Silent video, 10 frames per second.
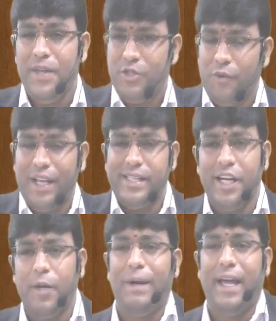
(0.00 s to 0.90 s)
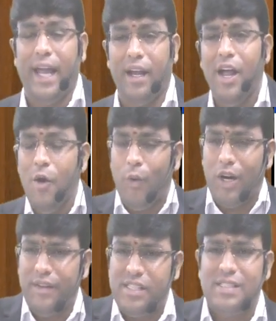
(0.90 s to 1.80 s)
So friends, I'll repeat again.
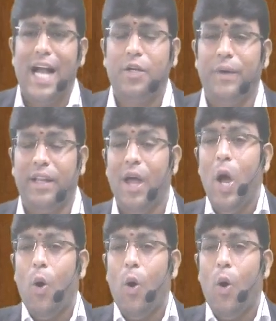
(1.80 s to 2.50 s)
What do we start with?